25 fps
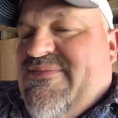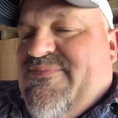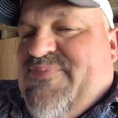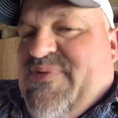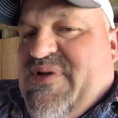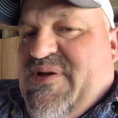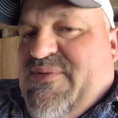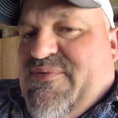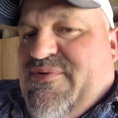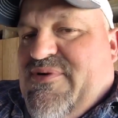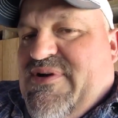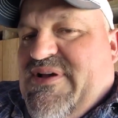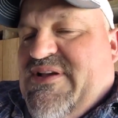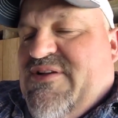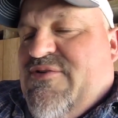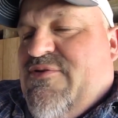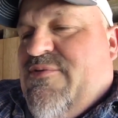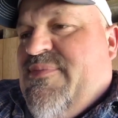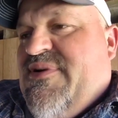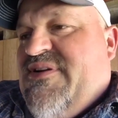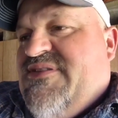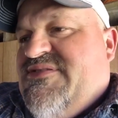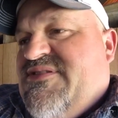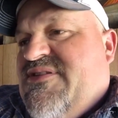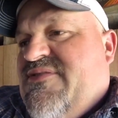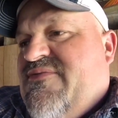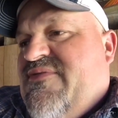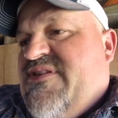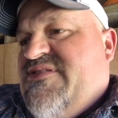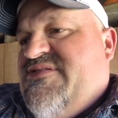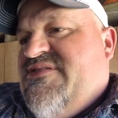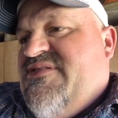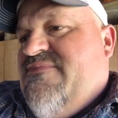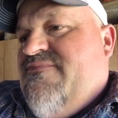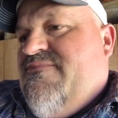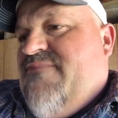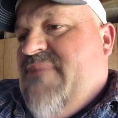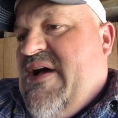people ain't gonna be as
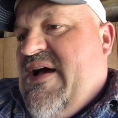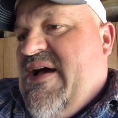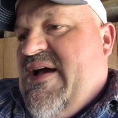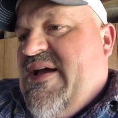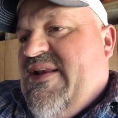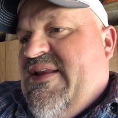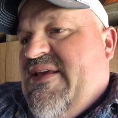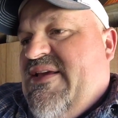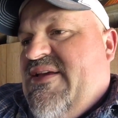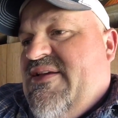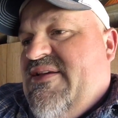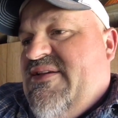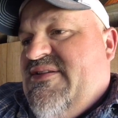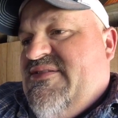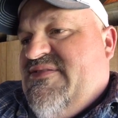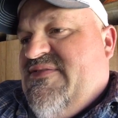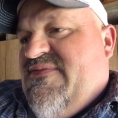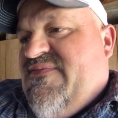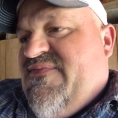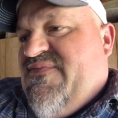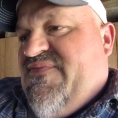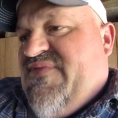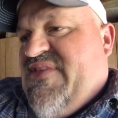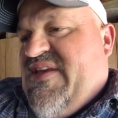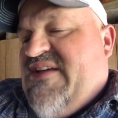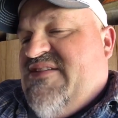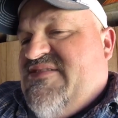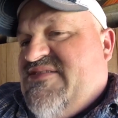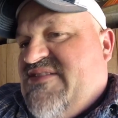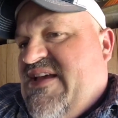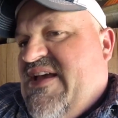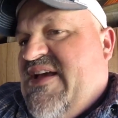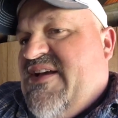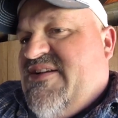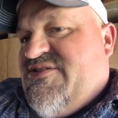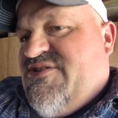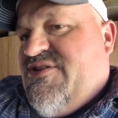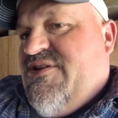interested in buying it as if that
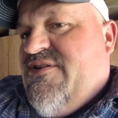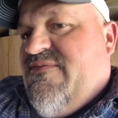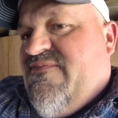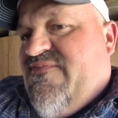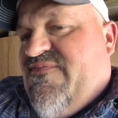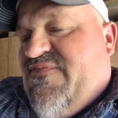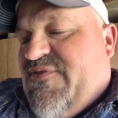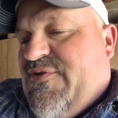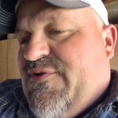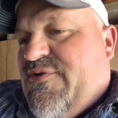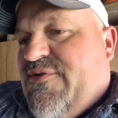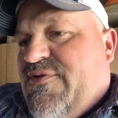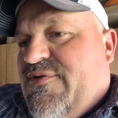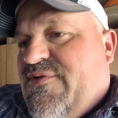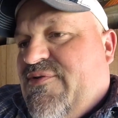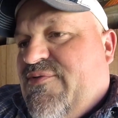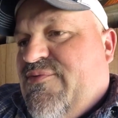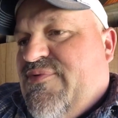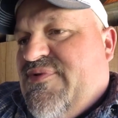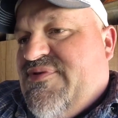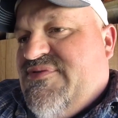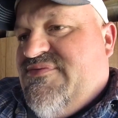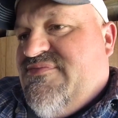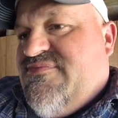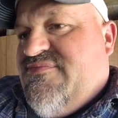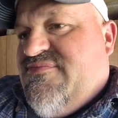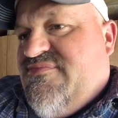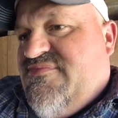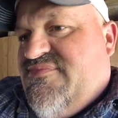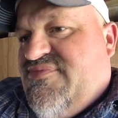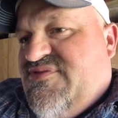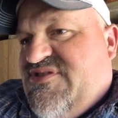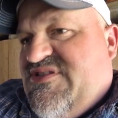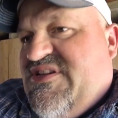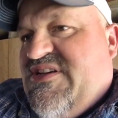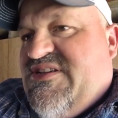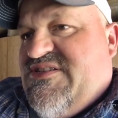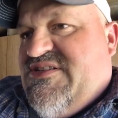sack's good and full with
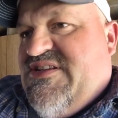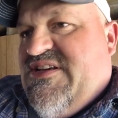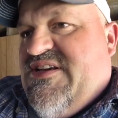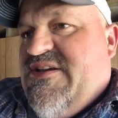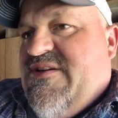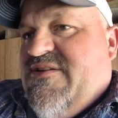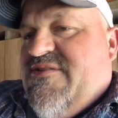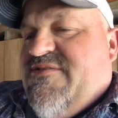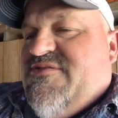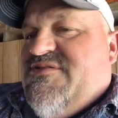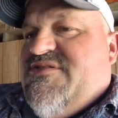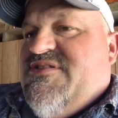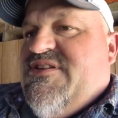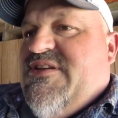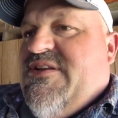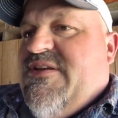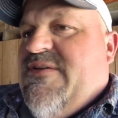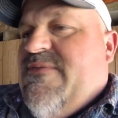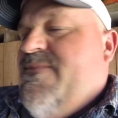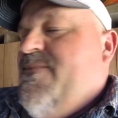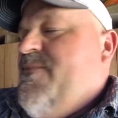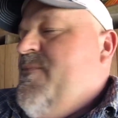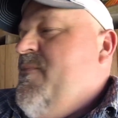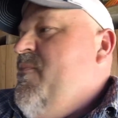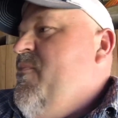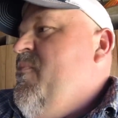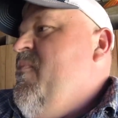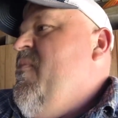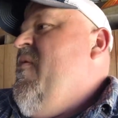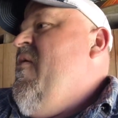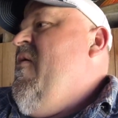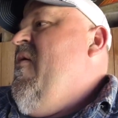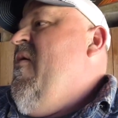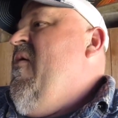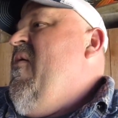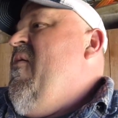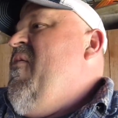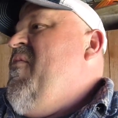60 ears in it.
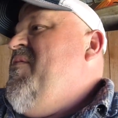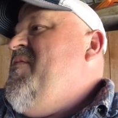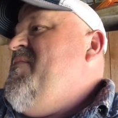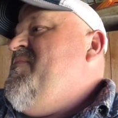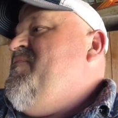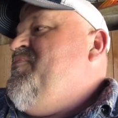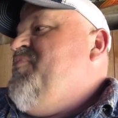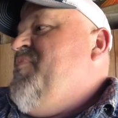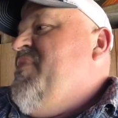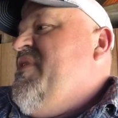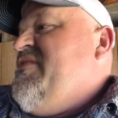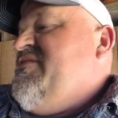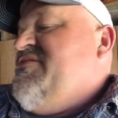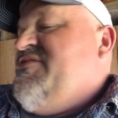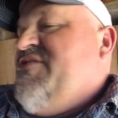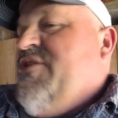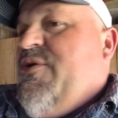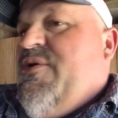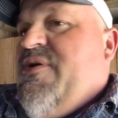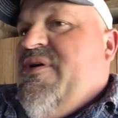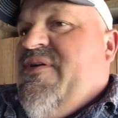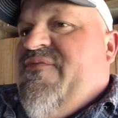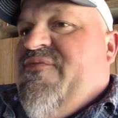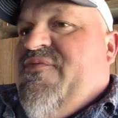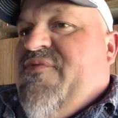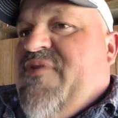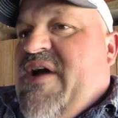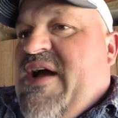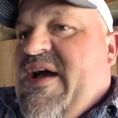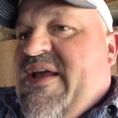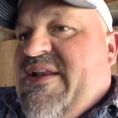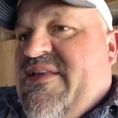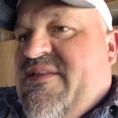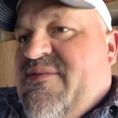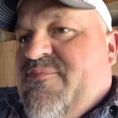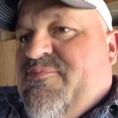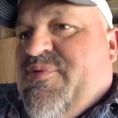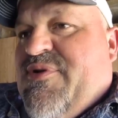So a
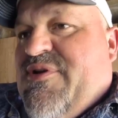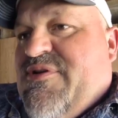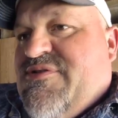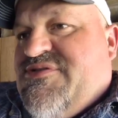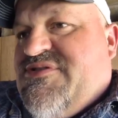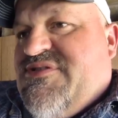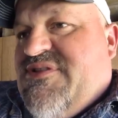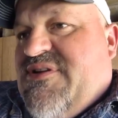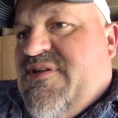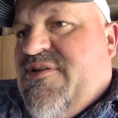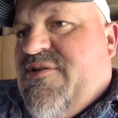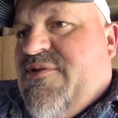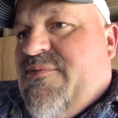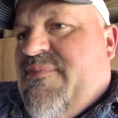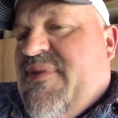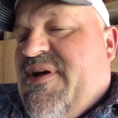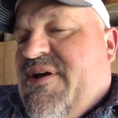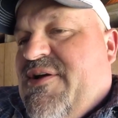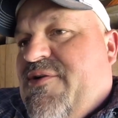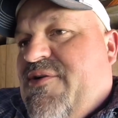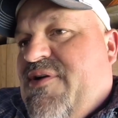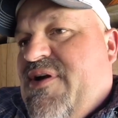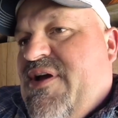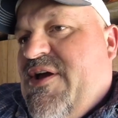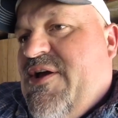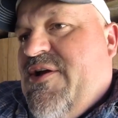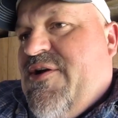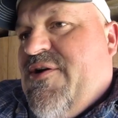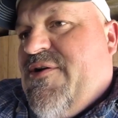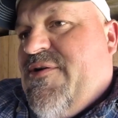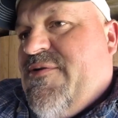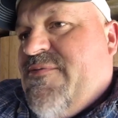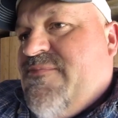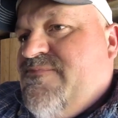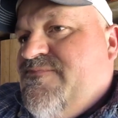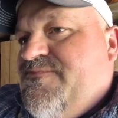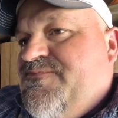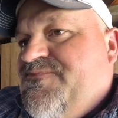variety that produces a little bigger
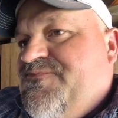ear